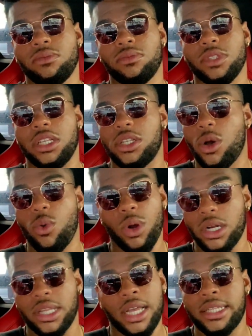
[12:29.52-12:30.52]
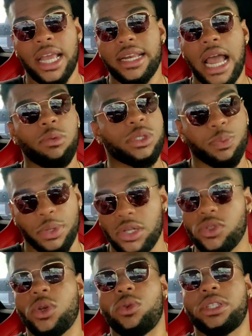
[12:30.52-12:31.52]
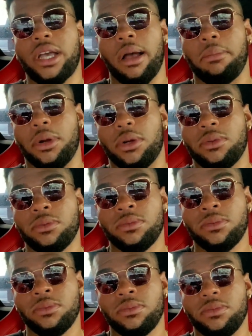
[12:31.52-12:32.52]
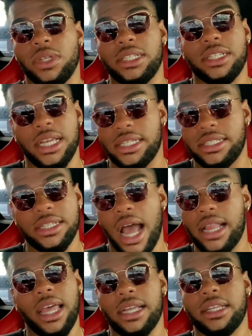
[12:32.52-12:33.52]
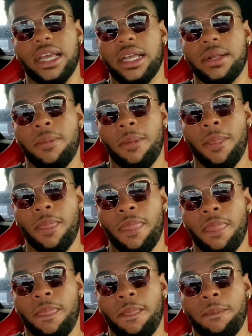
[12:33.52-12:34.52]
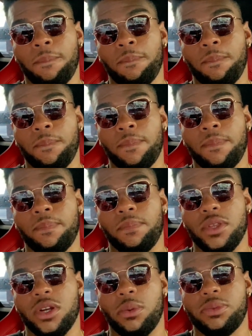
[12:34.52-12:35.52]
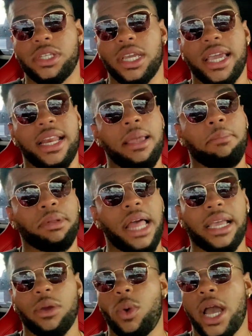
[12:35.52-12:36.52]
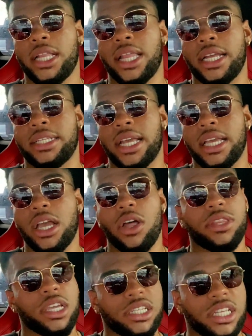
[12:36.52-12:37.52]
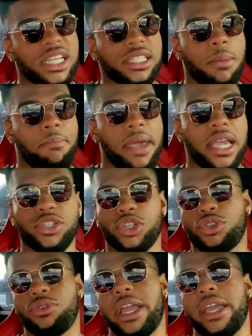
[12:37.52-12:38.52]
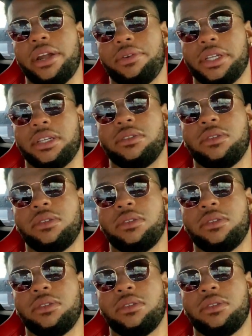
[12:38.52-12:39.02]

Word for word: It don't work like that. Not with sprinkles on top, bro. It's not like that. You know what I'm saying? It ain't black and white like that. Y'all think it's a major gray area.